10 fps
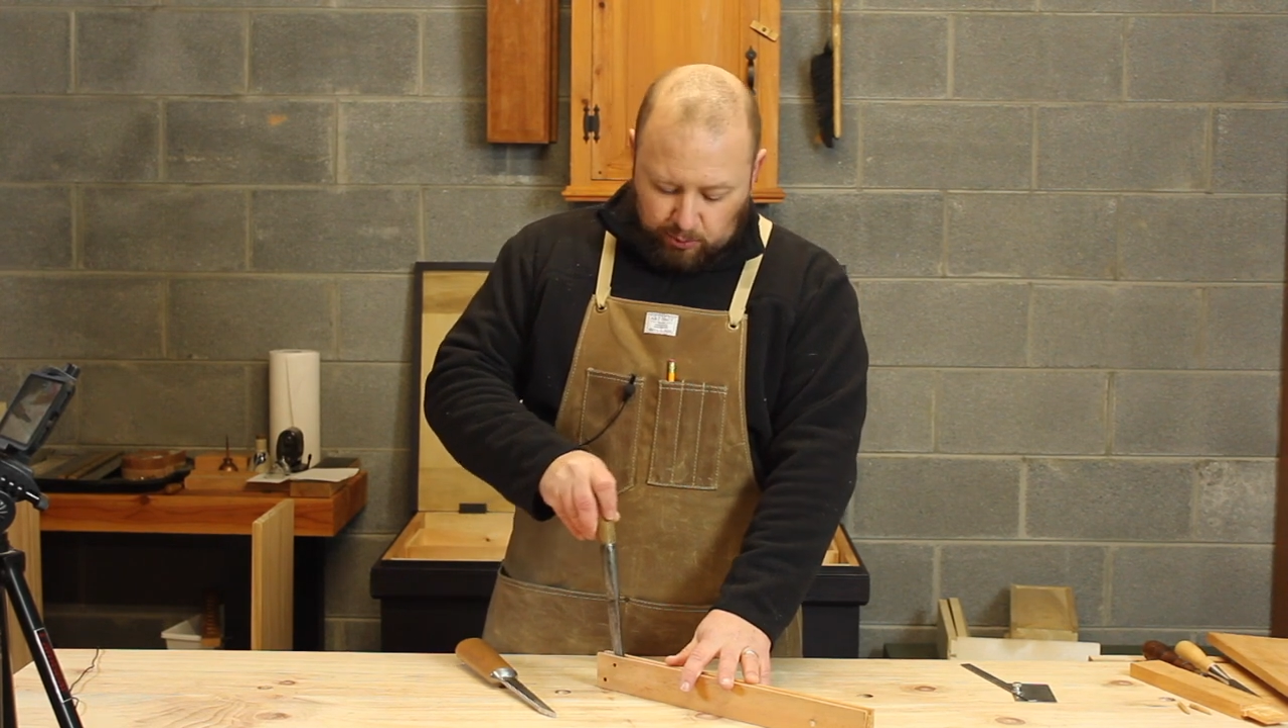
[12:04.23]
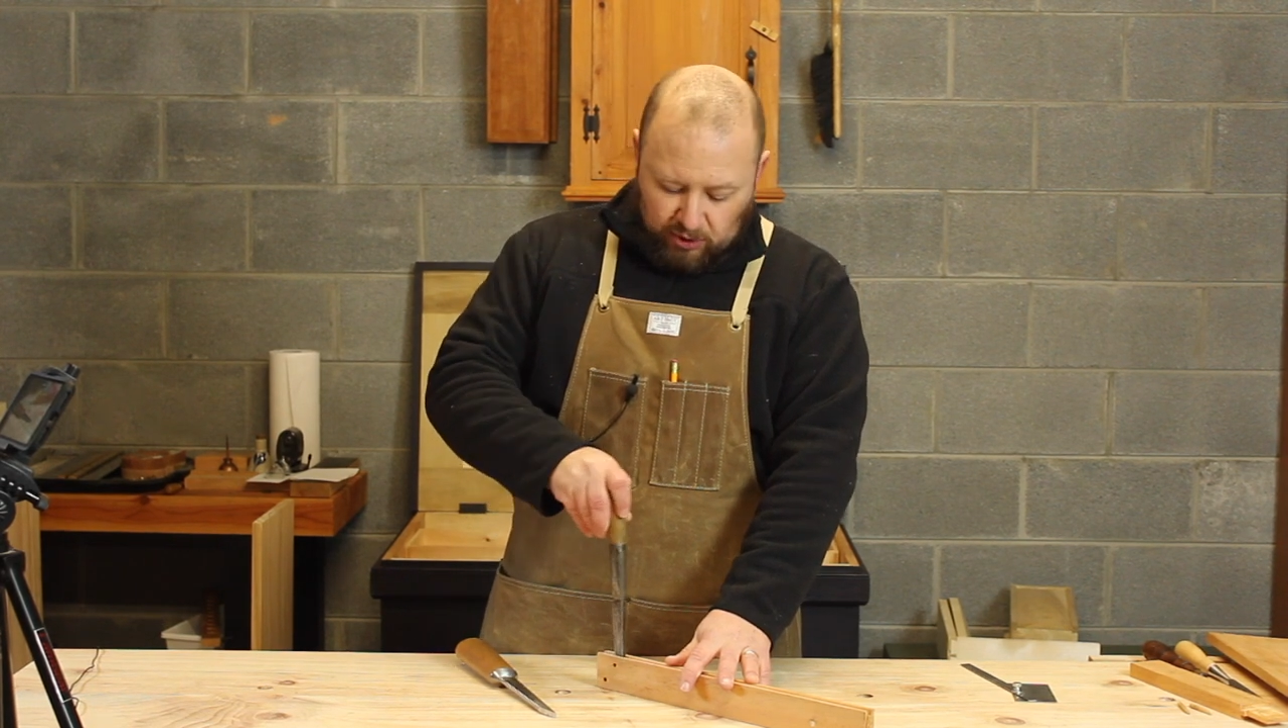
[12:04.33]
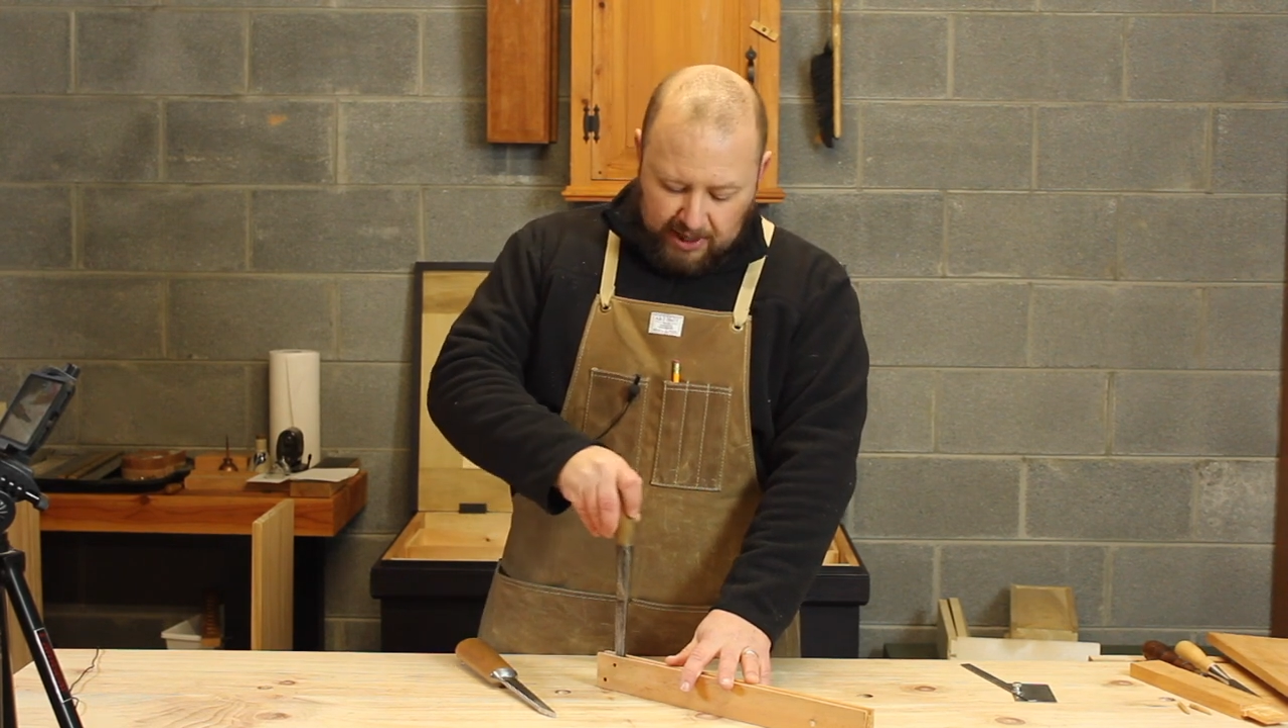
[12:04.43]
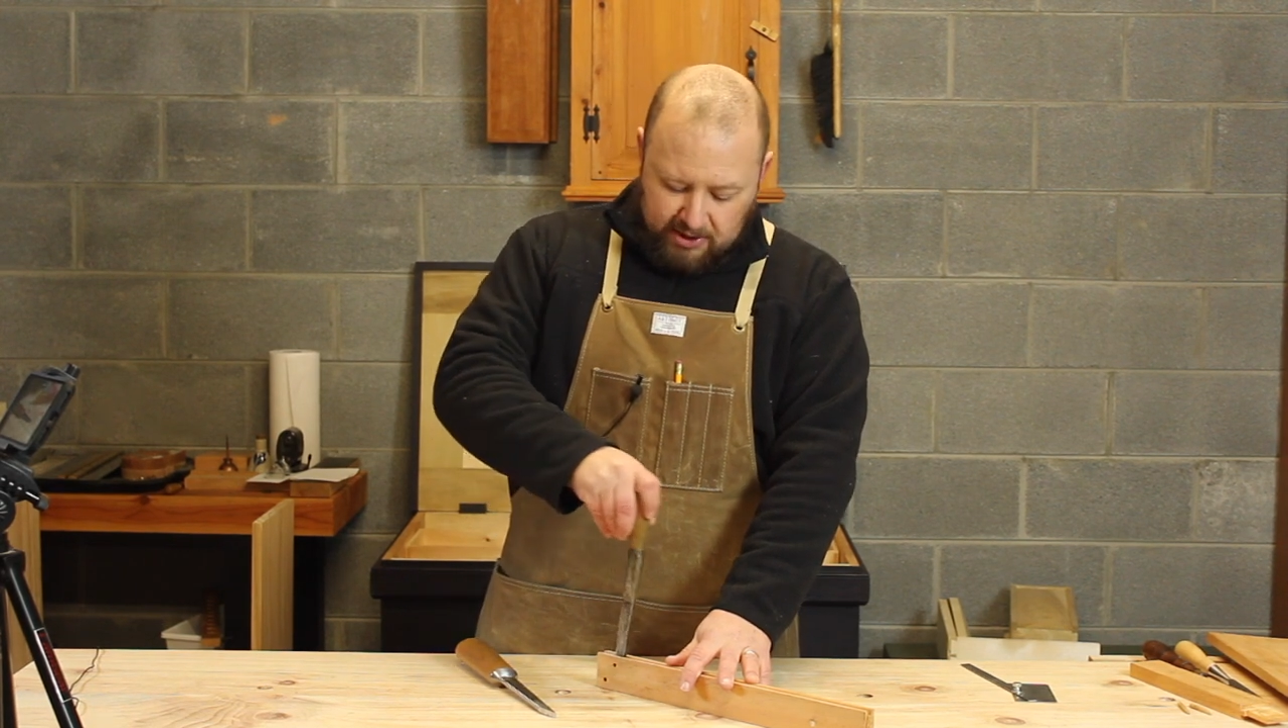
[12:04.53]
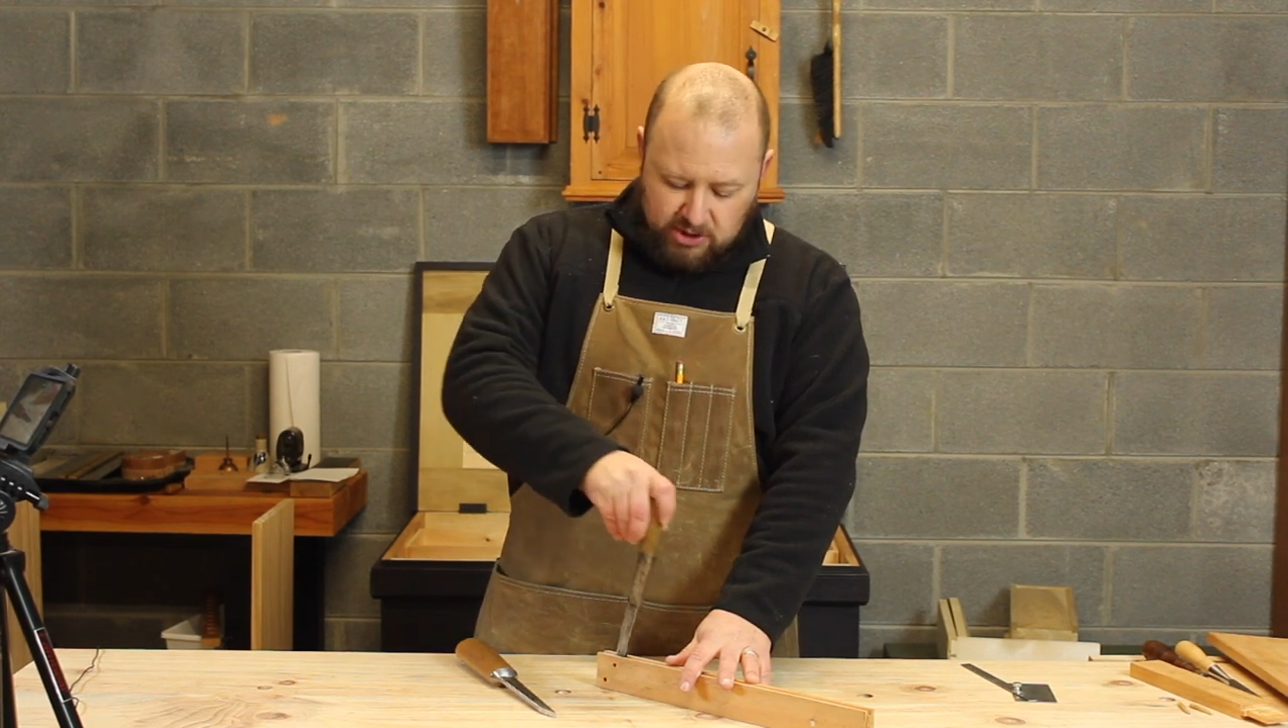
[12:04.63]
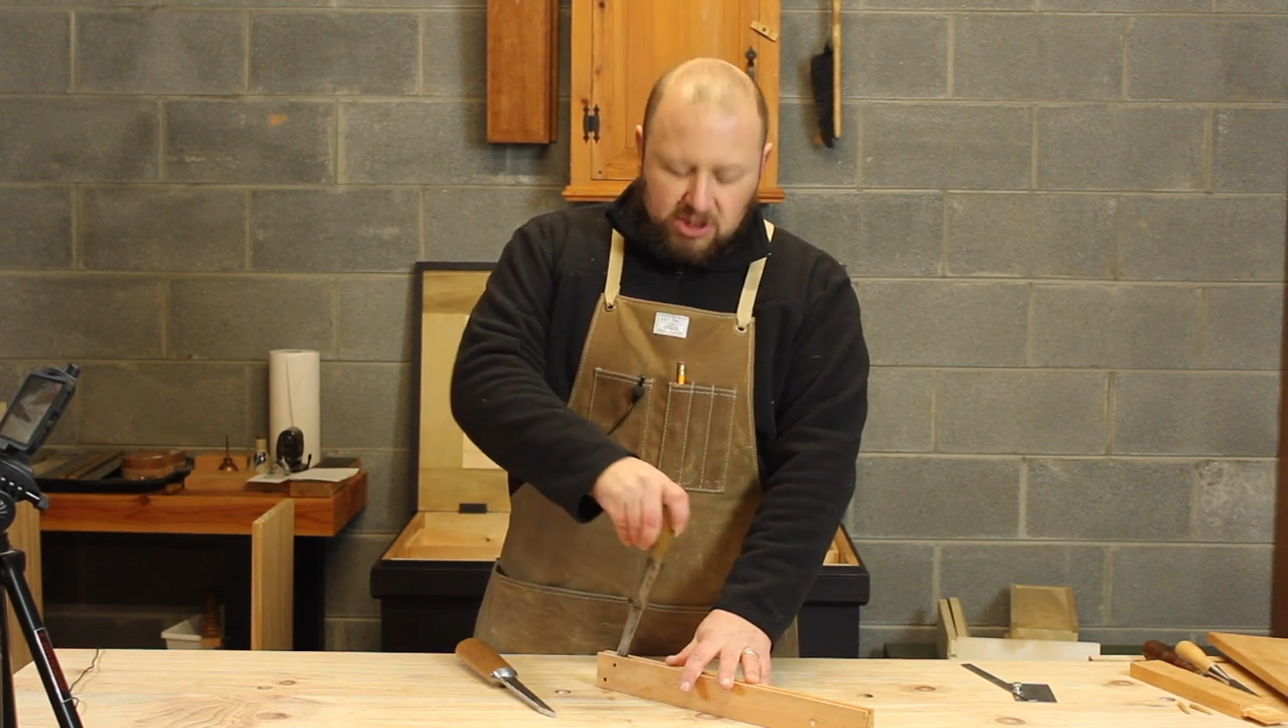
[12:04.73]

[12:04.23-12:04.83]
pry the